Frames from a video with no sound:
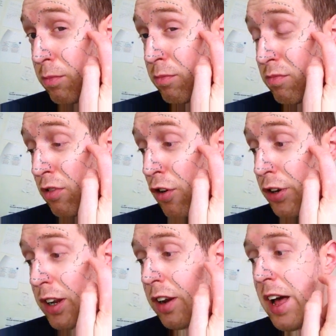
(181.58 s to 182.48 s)

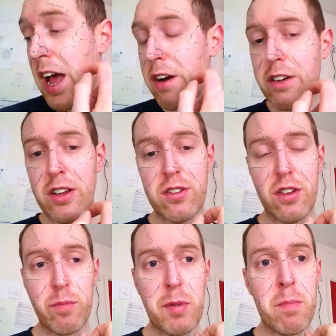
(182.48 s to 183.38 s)
really like areas that
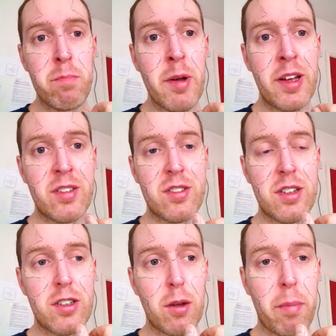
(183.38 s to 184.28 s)
have been missed
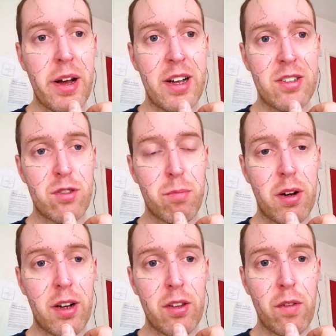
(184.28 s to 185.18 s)
in the past
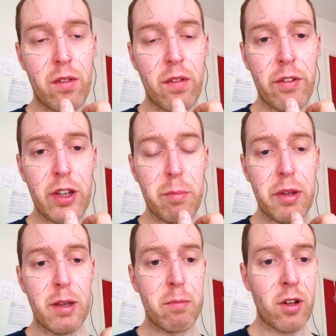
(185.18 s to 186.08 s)
by the
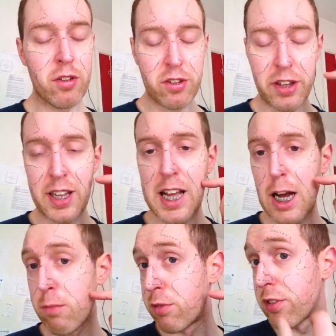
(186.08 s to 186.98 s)
V-beam because of the
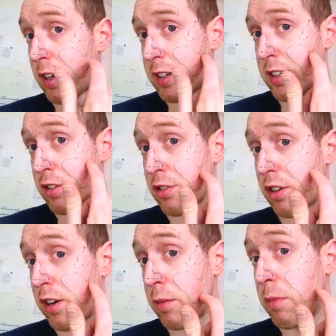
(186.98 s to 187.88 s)
gaps that I
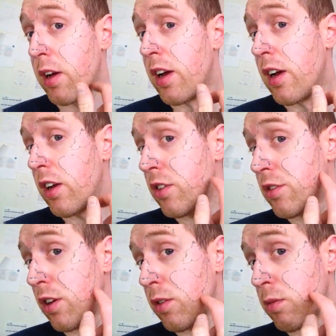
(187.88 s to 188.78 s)
described.
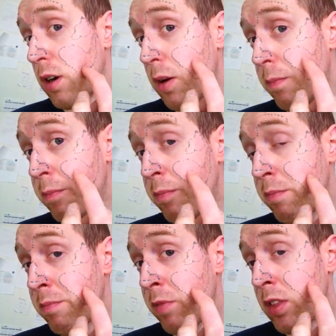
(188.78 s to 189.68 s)
So
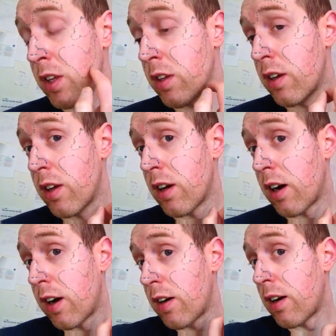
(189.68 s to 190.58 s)

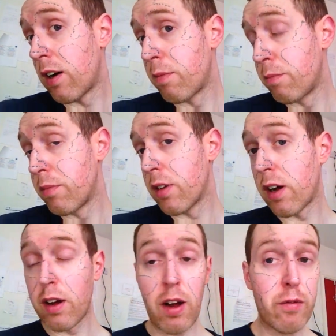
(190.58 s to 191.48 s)

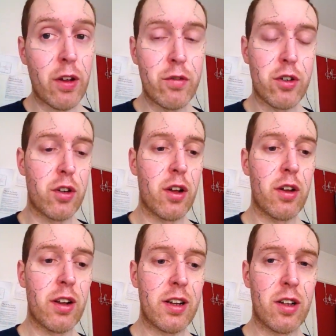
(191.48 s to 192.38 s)
I've done
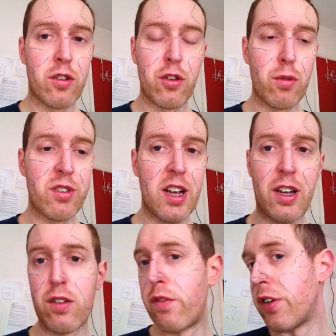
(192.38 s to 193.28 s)
a
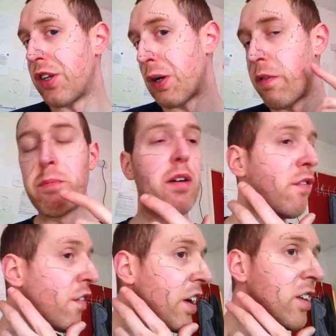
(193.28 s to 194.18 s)
2-second video of my
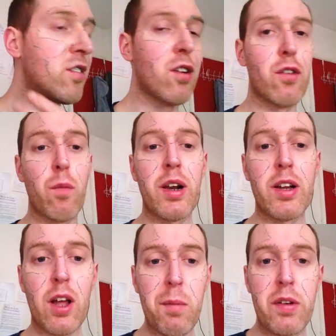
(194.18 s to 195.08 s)
face, so that when I
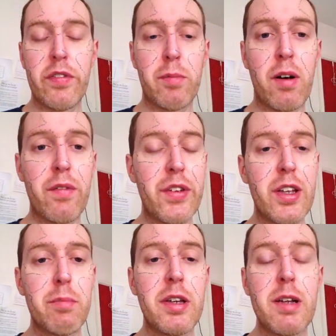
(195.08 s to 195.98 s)
go in for my
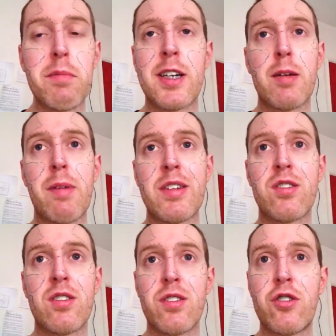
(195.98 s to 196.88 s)
V-beam and I'm
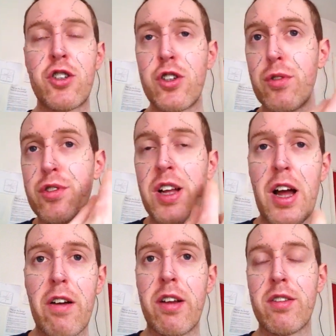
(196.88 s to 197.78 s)
asked to choose the
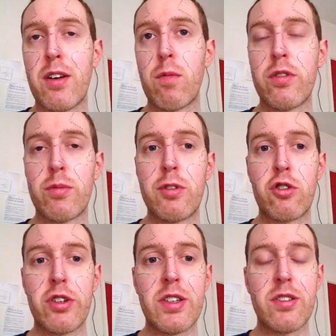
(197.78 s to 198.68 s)
areas I want to be
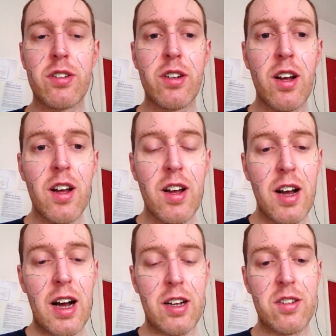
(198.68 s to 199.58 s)
treated,
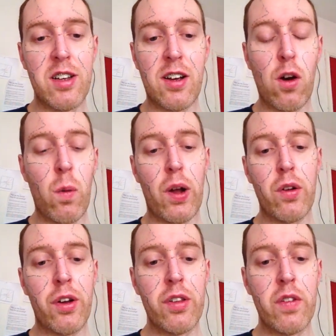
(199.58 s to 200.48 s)
I can take a quick
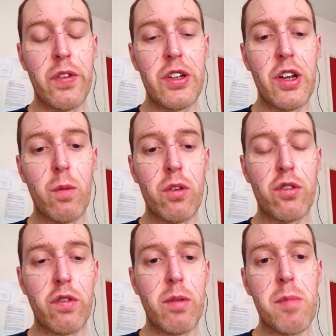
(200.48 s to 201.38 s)
look at the video as
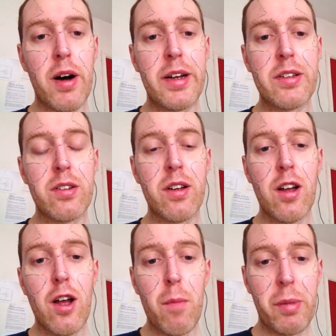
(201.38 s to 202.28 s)
a reminder,
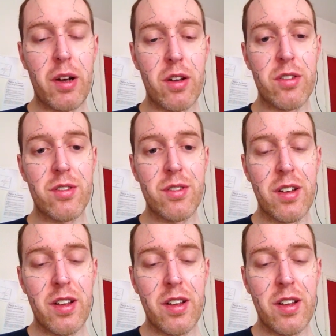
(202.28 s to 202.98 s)
because